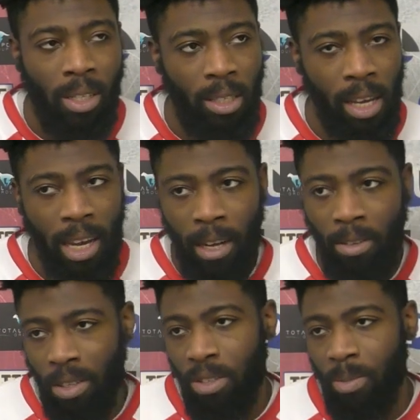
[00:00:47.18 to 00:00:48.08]
Yeah,
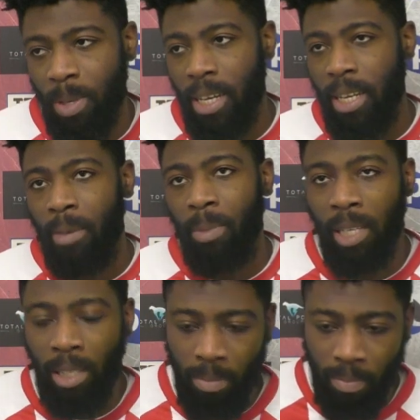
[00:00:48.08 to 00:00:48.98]
100%. I
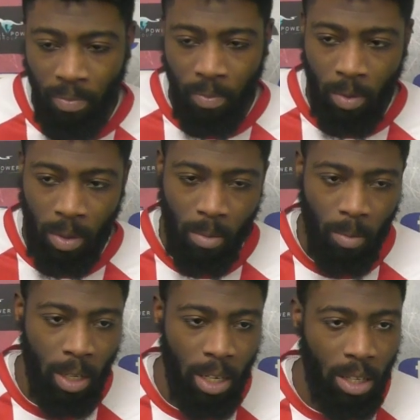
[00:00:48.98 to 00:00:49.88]
mean,
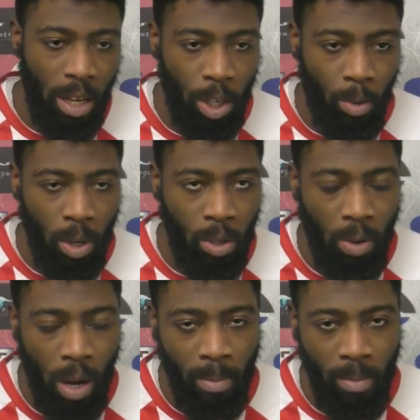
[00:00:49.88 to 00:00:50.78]
we didn't start
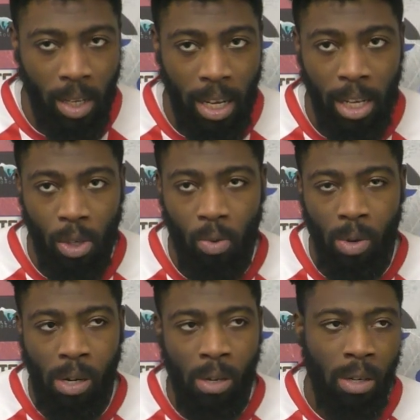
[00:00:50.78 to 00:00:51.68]
the year too
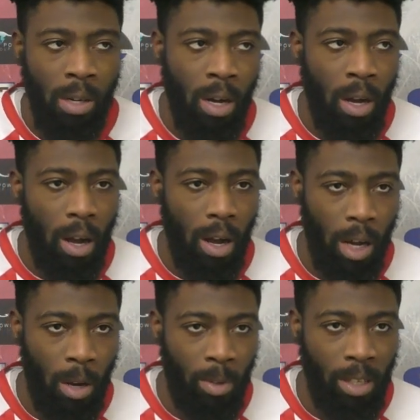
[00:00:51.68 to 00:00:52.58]
well
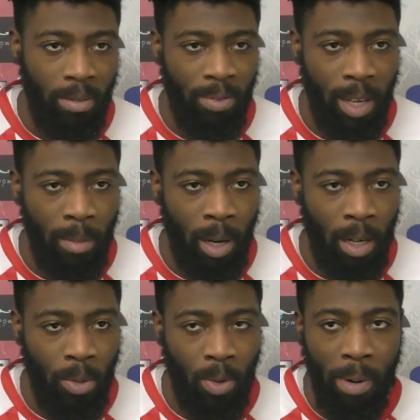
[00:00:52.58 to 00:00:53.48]
with the defeat, but
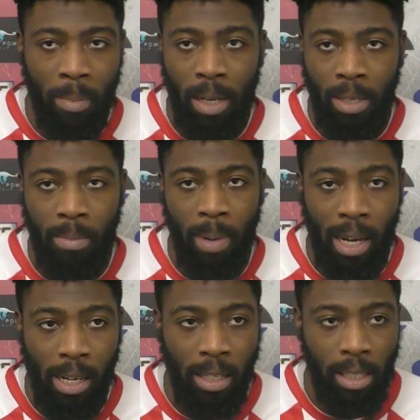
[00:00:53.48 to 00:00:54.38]
it's all about bouncing
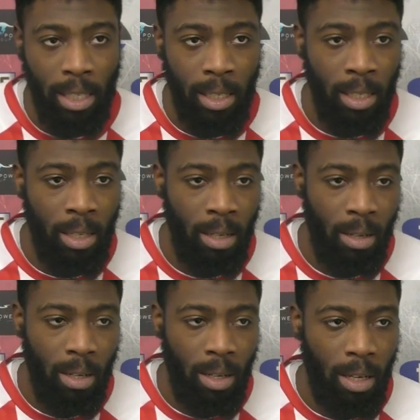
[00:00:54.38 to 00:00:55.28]
back. And
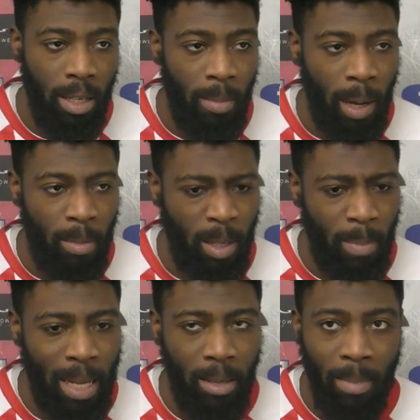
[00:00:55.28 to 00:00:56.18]
is it
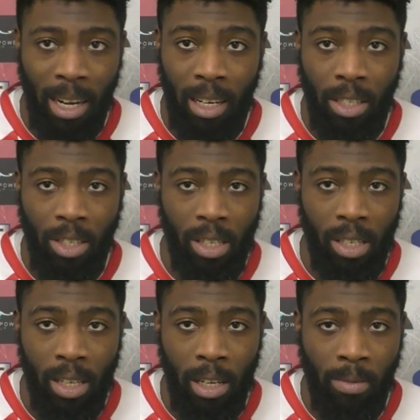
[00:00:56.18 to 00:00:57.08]
back-to-back clean
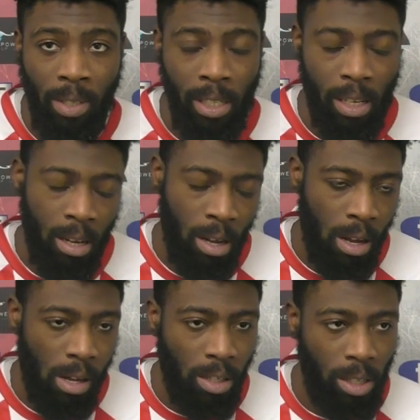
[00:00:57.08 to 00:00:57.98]
sheets now, I think?
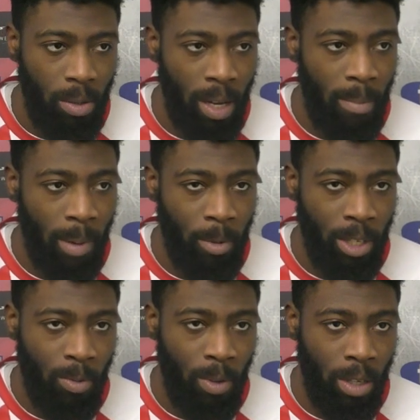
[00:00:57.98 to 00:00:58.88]
So yeah, man, we
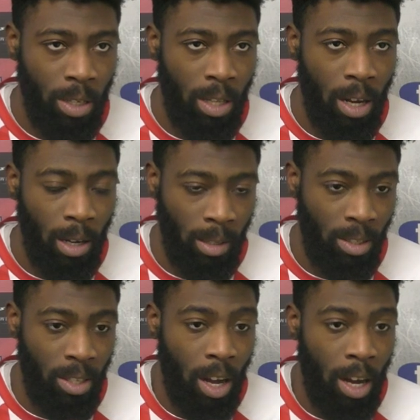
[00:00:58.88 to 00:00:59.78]
just want to
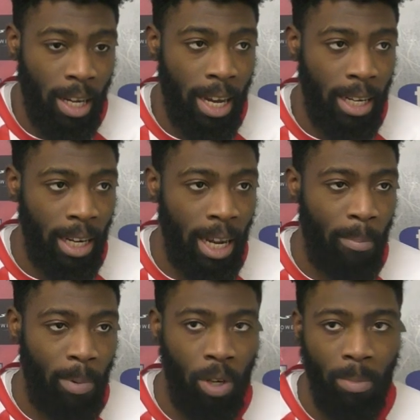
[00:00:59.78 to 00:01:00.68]
start again and
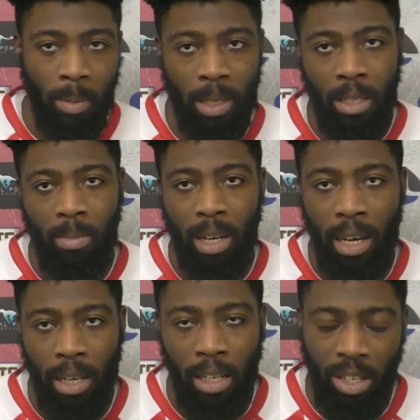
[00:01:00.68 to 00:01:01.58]
build the momentum
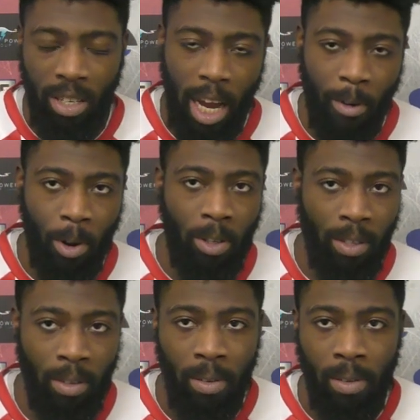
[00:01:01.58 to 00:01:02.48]
again and just carry on.